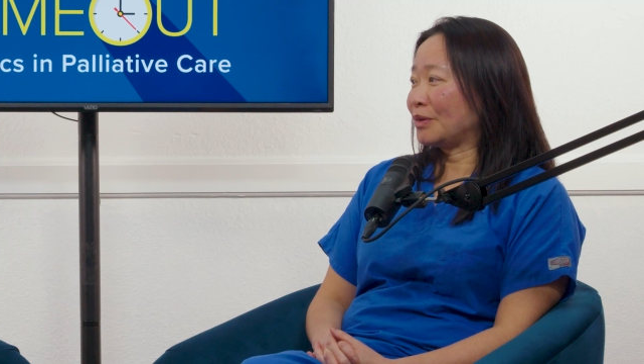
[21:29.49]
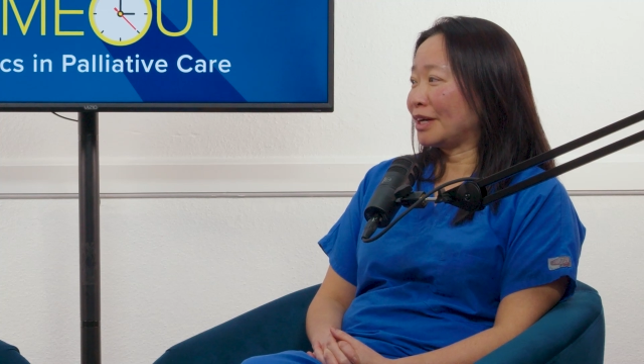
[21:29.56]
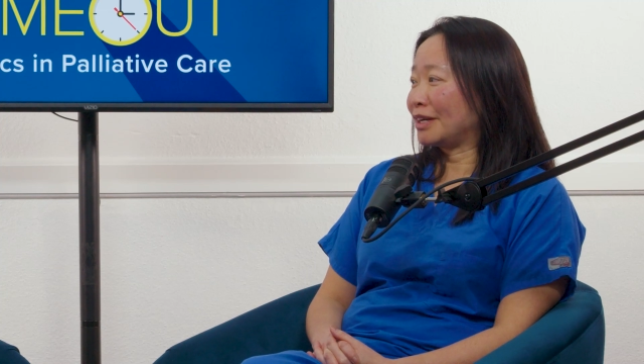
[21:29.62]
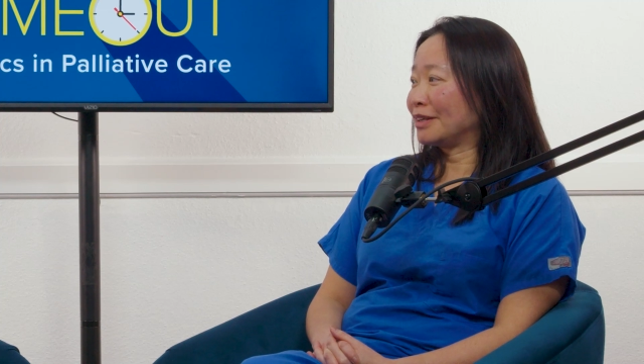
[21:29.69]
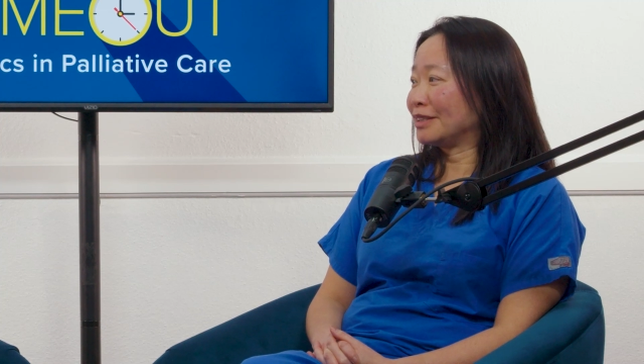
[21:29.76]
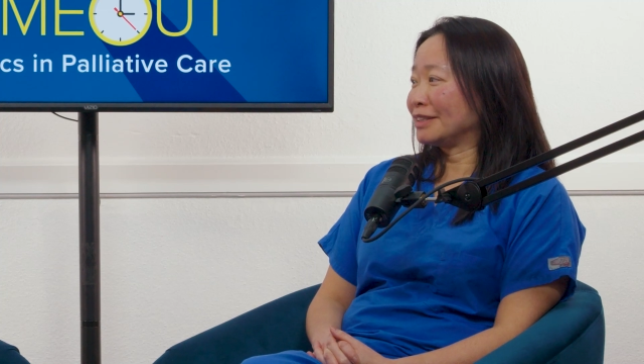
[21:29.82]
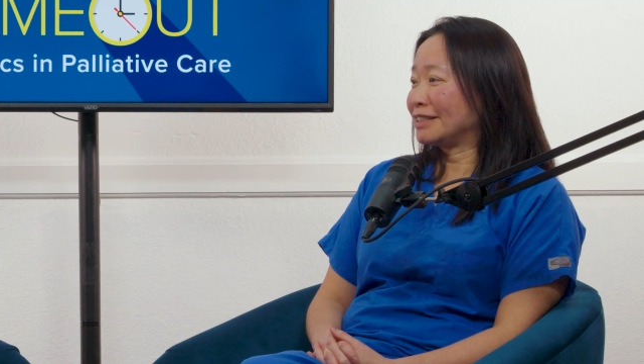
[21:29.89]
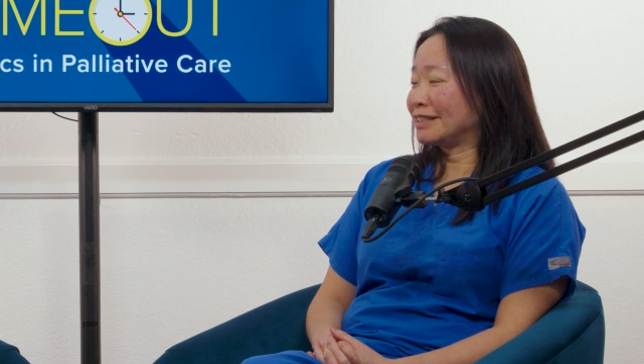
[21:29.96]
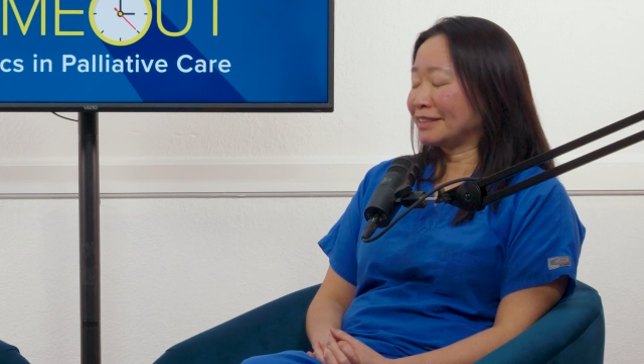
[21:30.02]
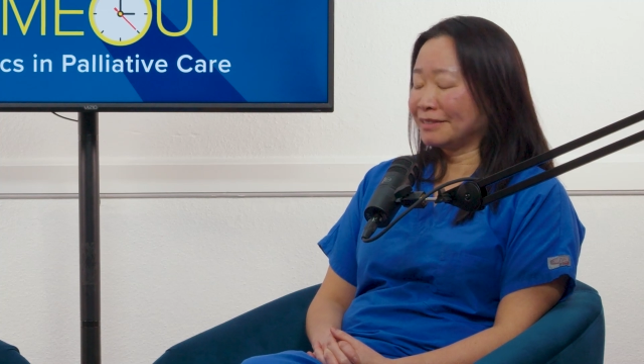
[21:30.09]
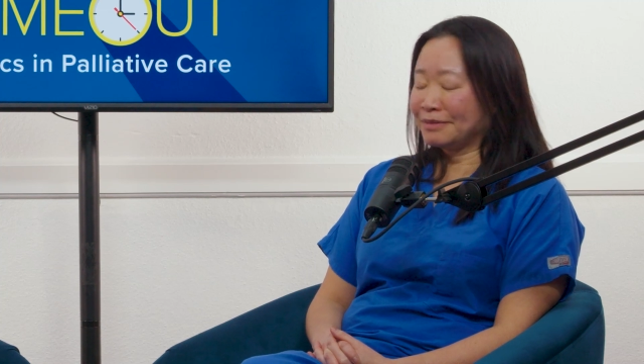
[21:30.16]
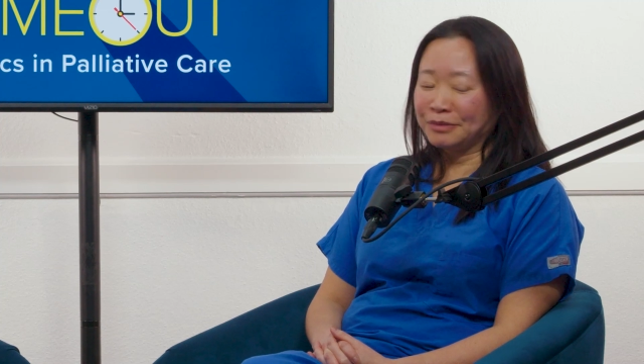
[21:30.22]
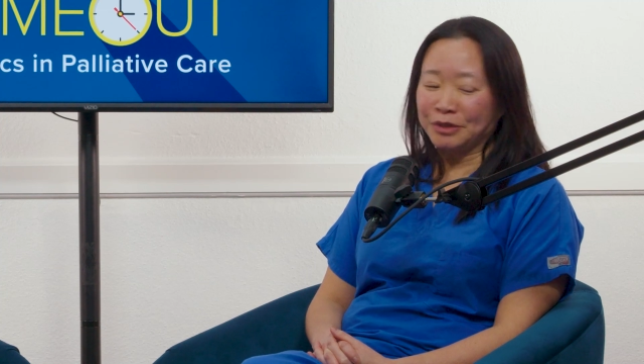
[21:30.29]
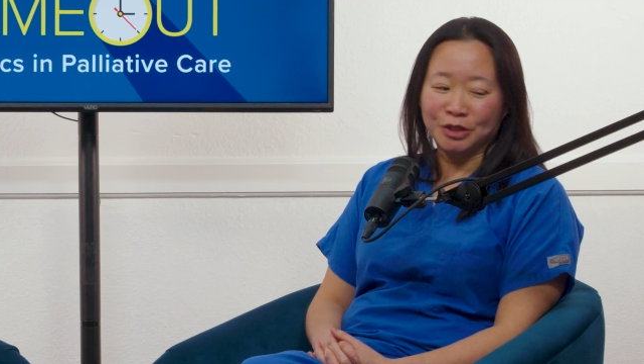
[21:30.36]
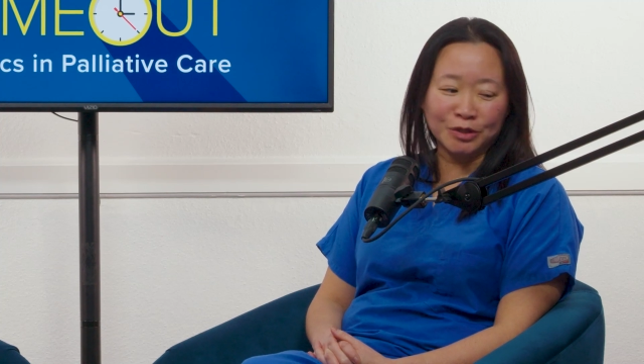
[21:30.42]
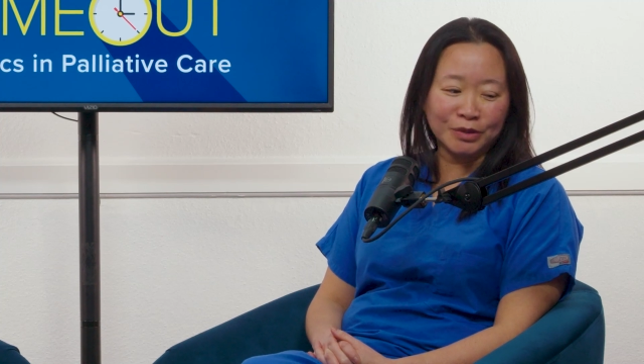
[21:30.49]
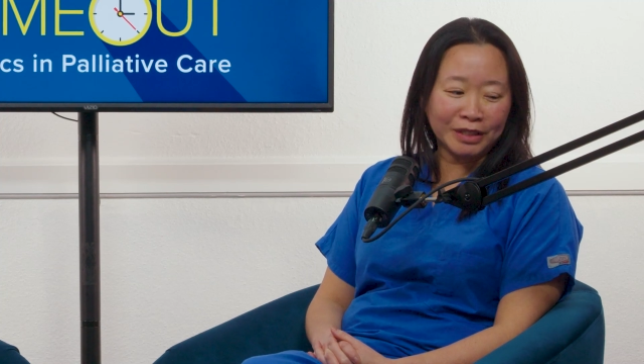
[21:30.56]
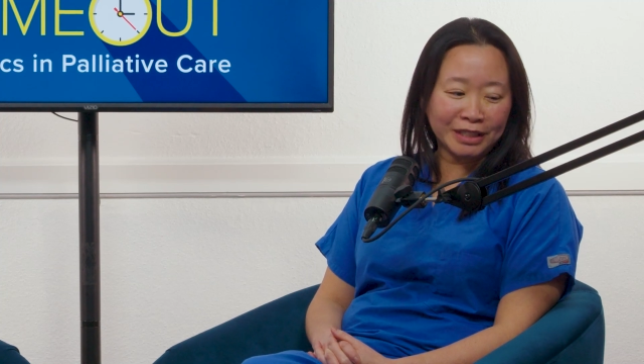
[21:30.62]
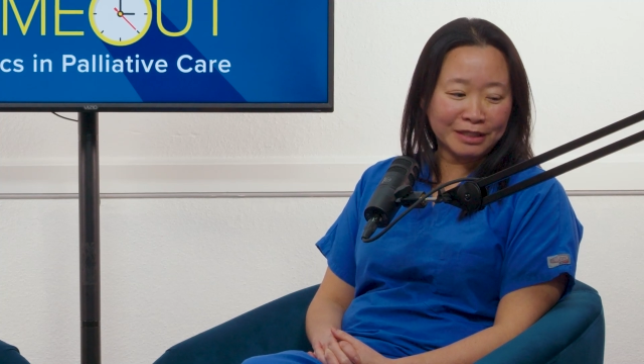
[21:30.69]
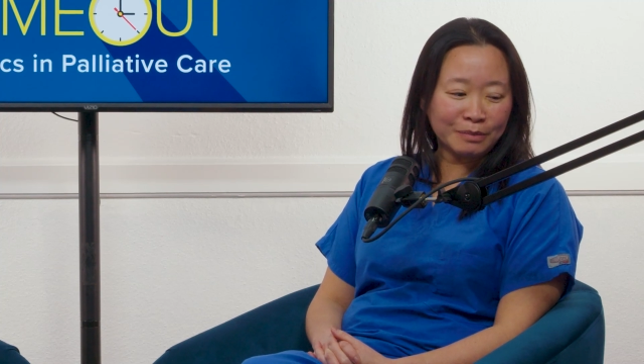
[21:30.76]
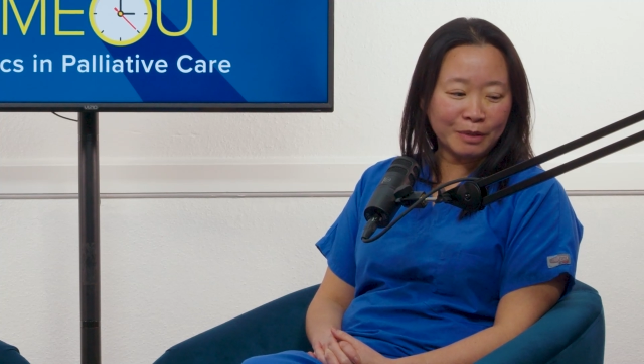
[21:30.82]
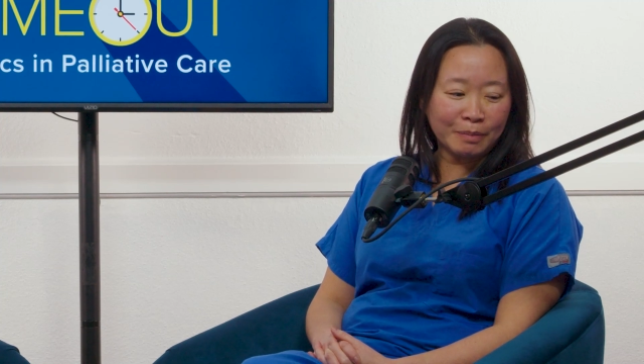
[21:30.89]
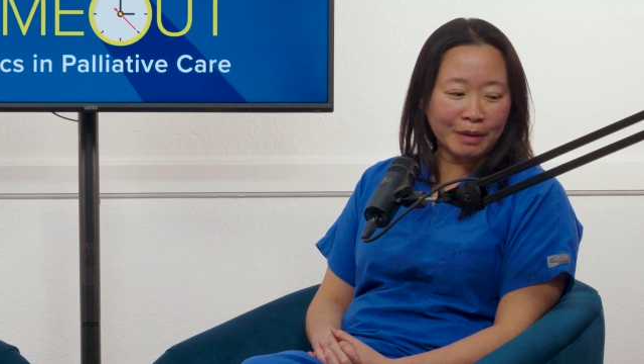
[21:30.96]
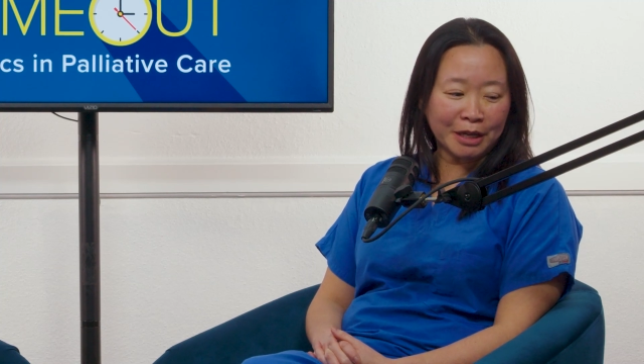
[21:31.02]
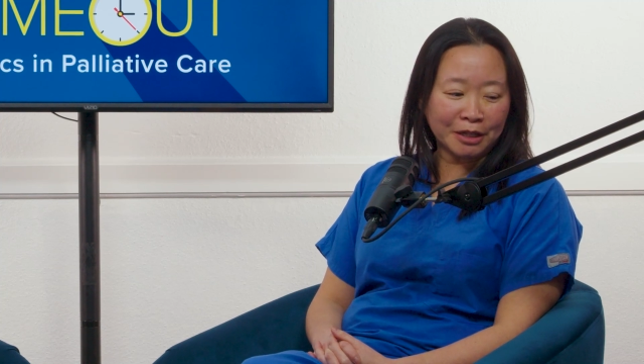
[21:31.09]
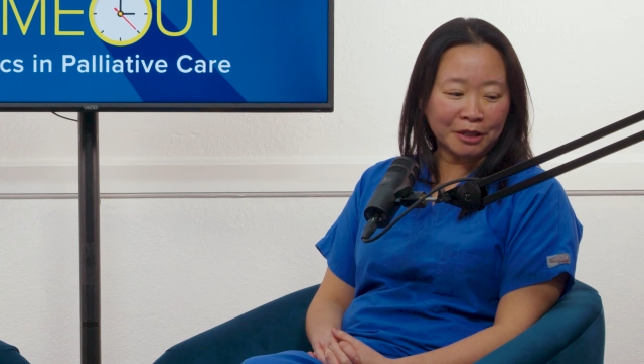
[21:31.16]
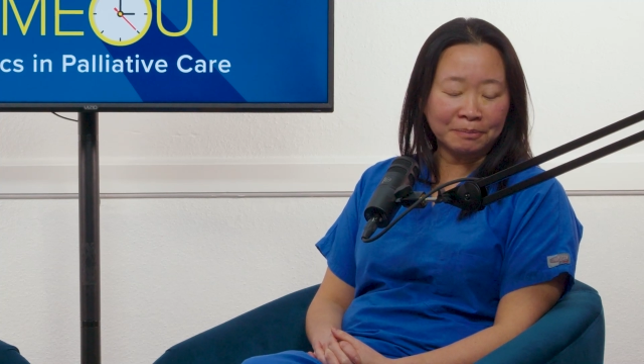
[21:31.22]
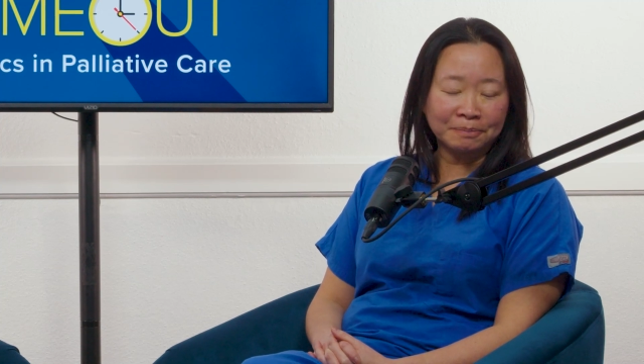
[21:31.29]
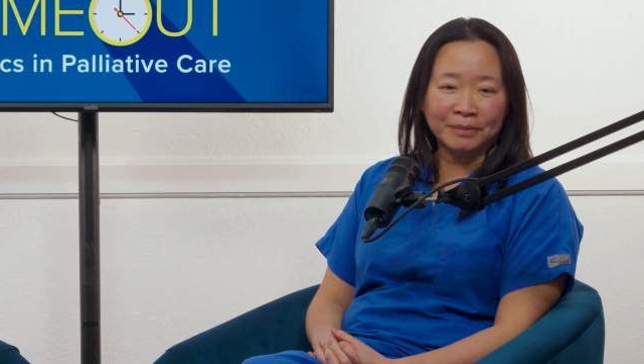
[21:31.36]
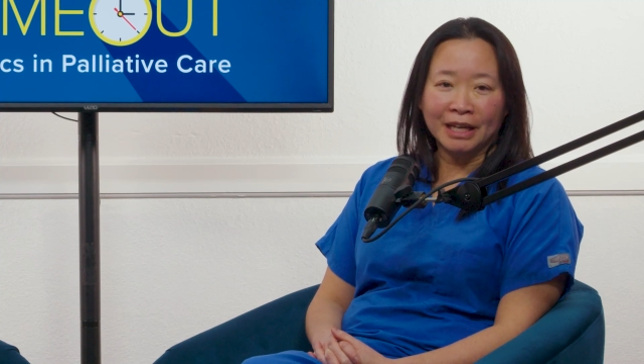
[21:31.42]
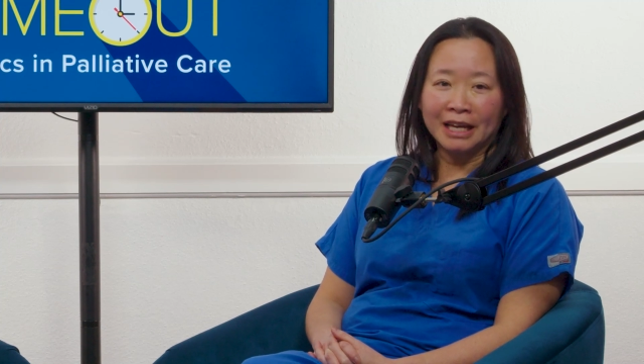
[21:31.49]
records. We do need to be better.